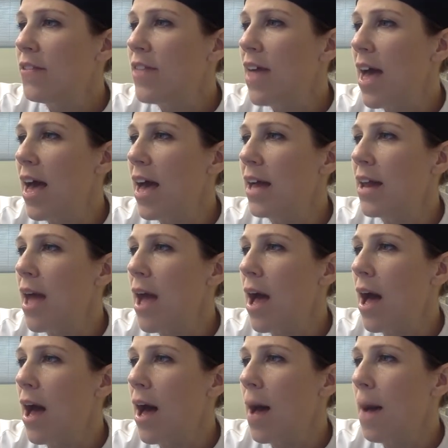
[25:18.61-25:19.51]
than
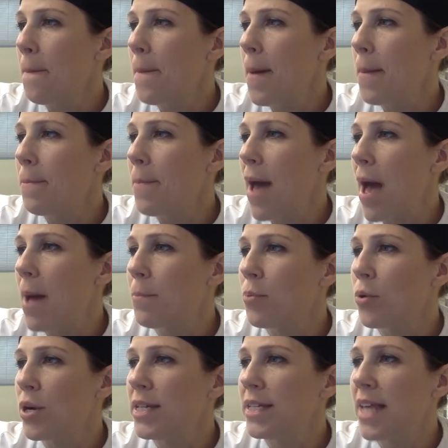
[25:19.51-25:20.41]

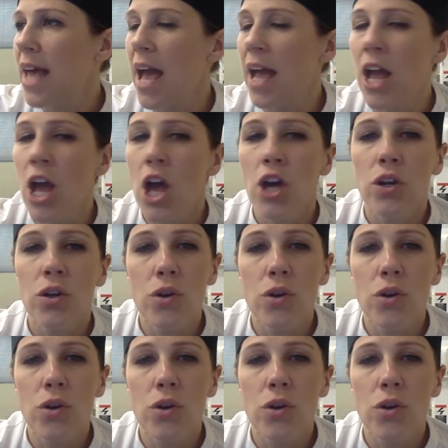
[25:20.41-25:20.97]
pâte brisée.